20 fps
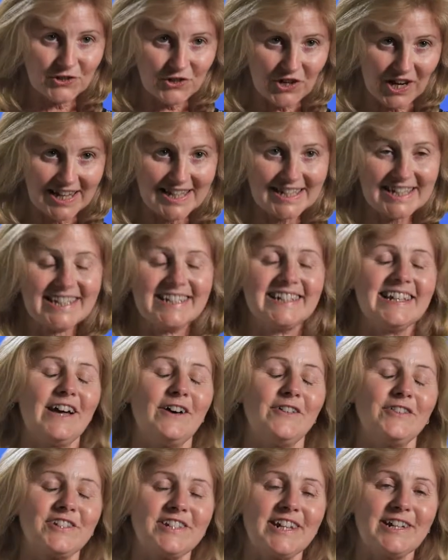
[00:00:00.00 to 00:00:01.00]
trained in
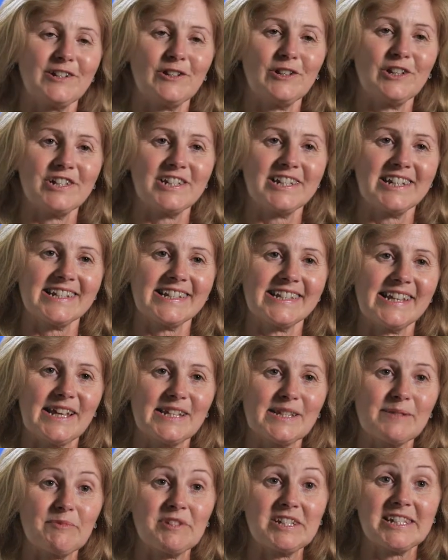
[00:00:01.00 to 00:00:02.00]
health technology
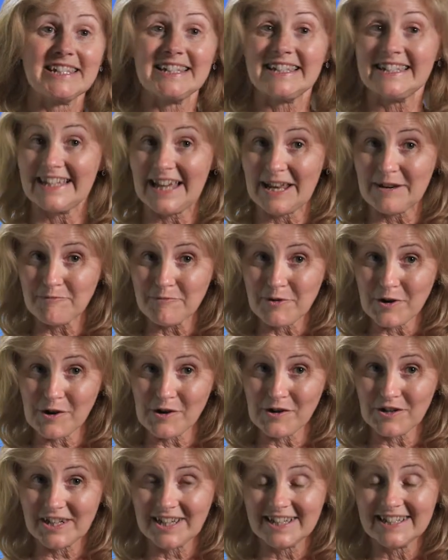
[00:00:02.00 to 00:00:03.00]
assessment in
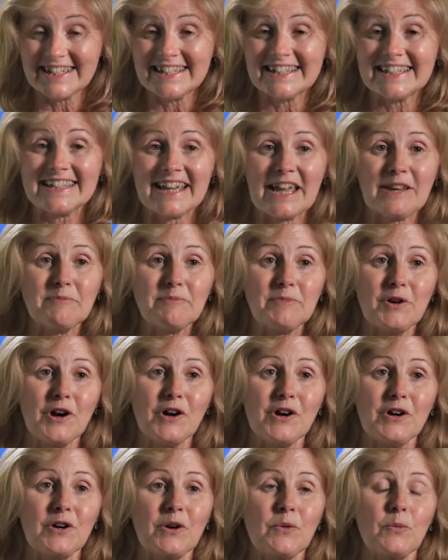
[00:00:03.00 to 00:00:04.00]
Denmark, and in
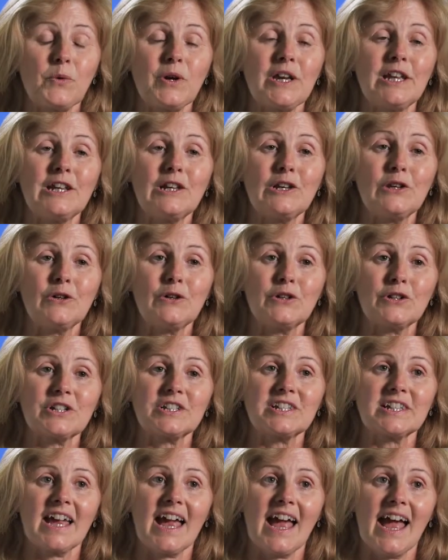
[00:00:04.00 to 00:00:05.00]
Denmark we
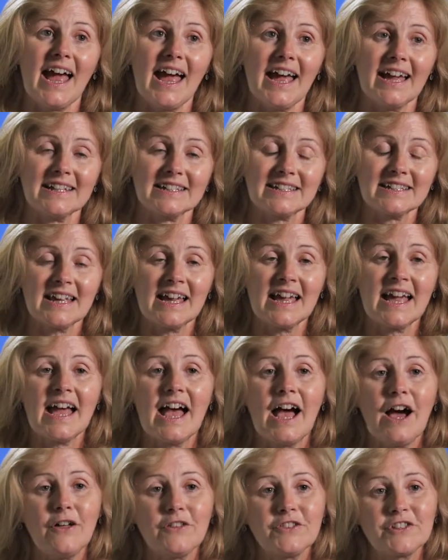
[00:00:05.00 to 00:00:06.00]
looked at
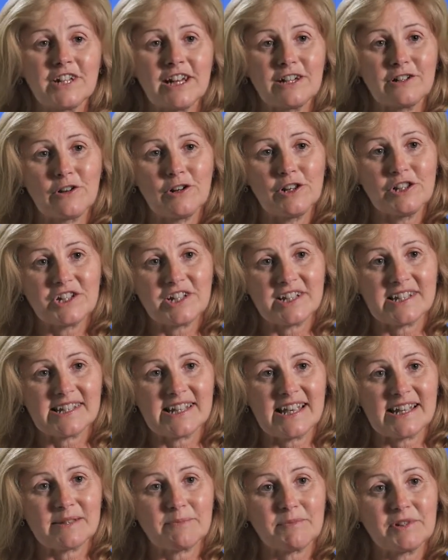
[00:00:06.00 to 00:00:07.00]
health technology
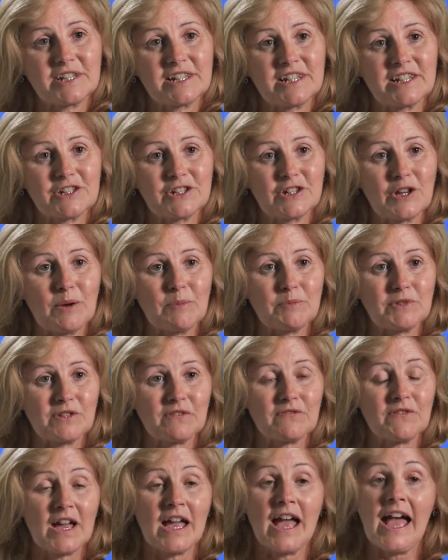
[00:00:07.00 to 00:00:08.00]
assessment in terms
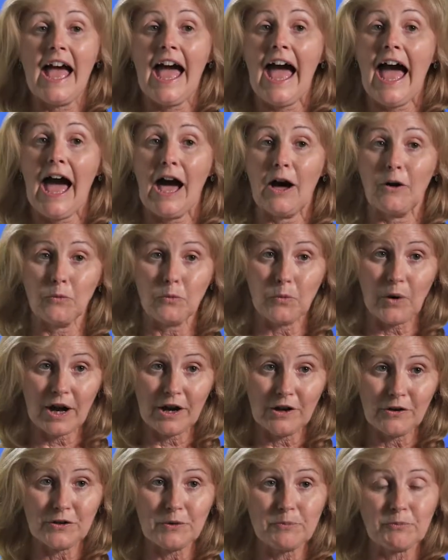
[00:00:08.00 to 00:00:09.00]
of how
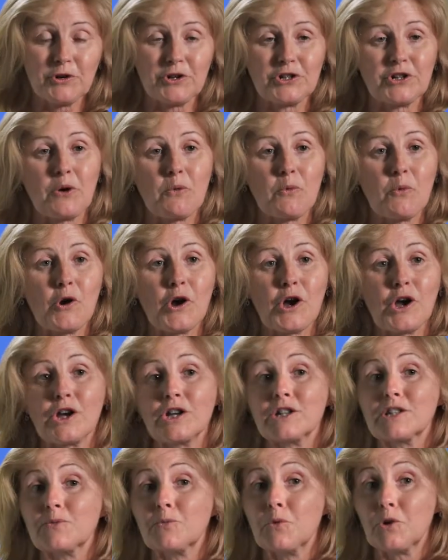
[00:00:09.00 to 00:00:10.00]
well the product
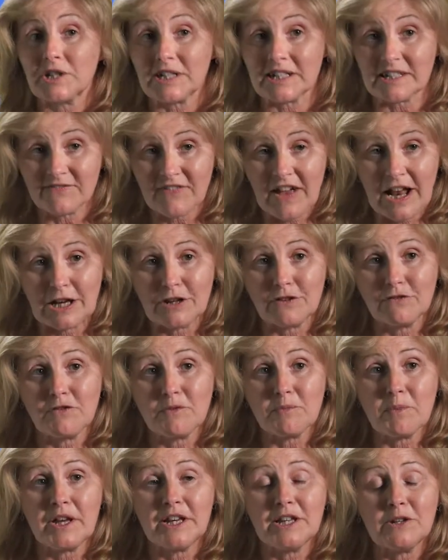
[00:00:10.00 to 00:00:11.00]
works, what its value for
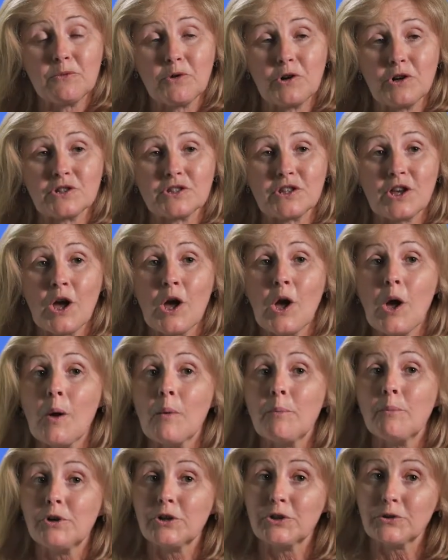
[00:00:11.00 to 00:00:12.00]
money was,
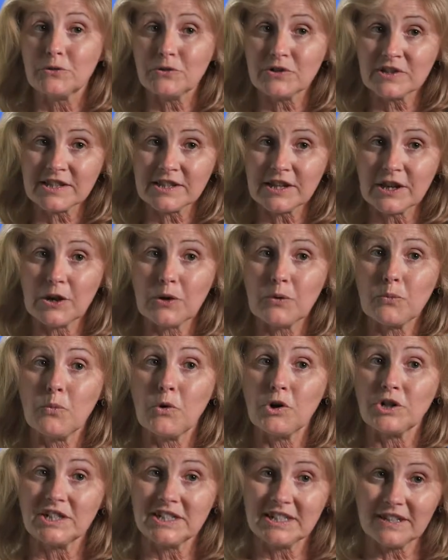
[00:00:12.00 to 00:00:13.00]
but also
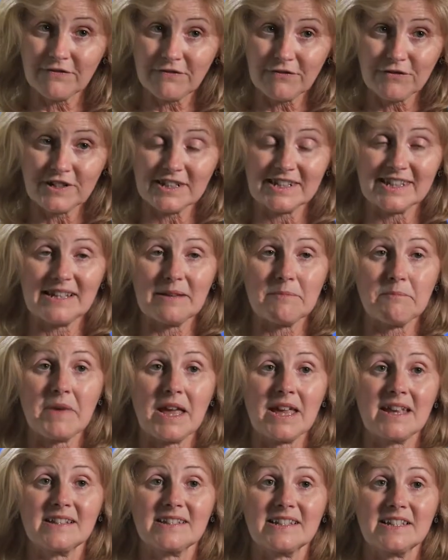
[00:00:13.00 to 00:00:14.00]
what difference it
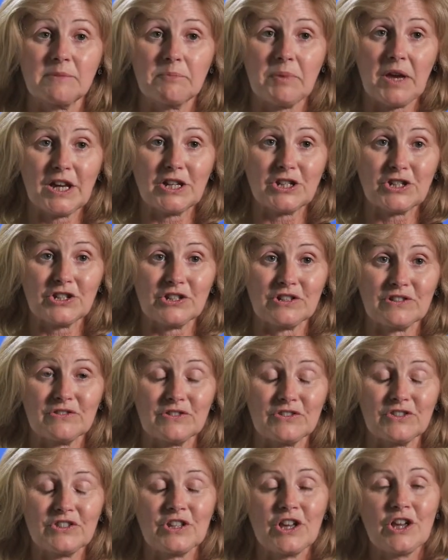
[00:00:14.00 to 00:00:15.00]
makes to
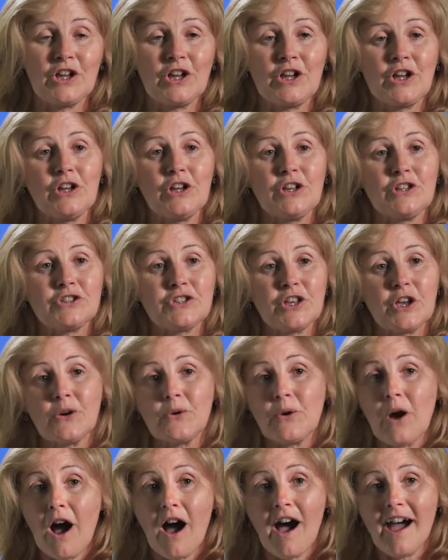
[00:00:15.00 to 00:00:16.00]
patients.
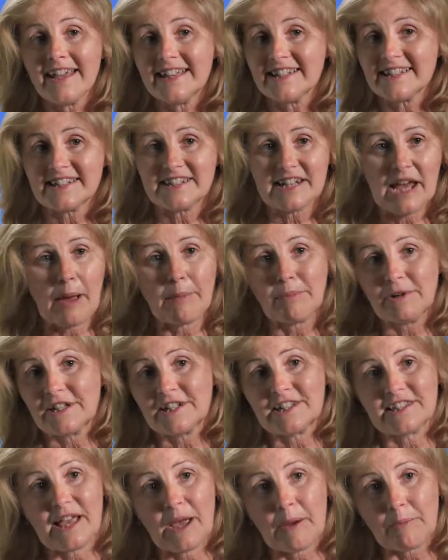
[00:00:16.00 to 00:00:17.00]
So I
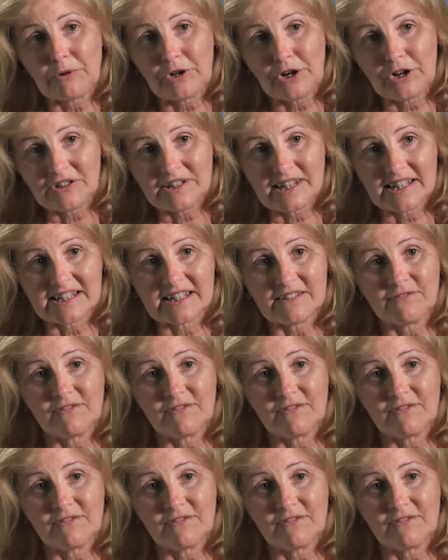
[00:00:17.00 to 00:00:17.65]
established that process